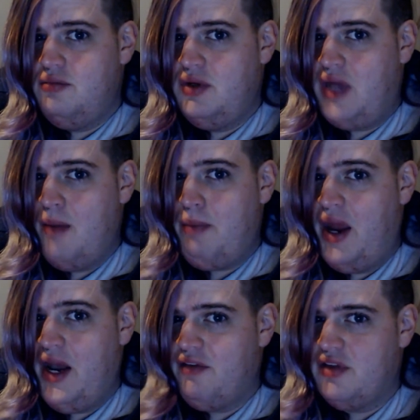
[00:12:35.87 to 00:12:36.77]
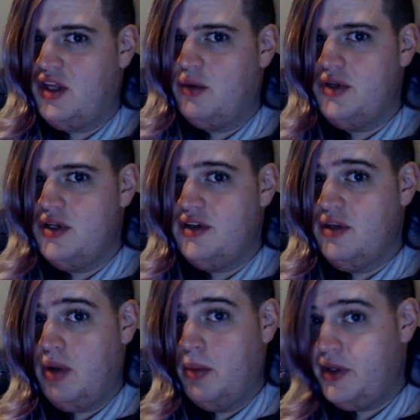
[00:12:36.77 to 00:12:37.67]
campaign, everything was just a
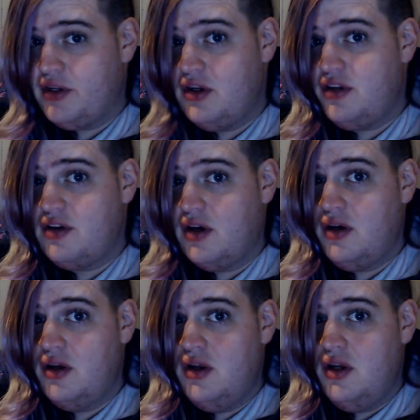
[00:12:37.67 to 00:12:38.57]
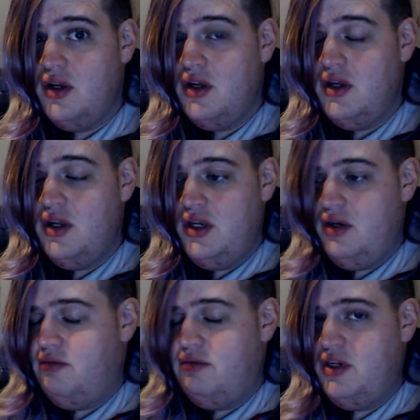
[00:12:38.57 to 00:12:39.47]
publicity stunt. He
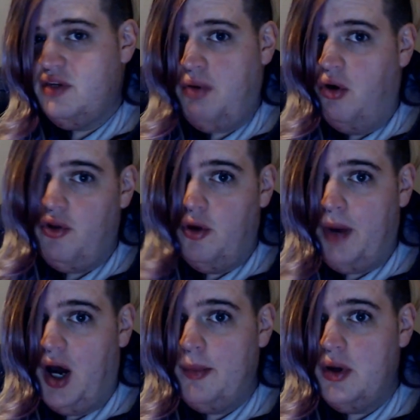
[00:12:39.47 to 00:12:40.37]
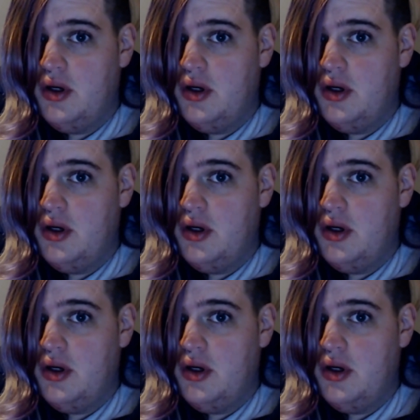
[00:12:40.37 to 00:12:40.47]
just pulled an Obama.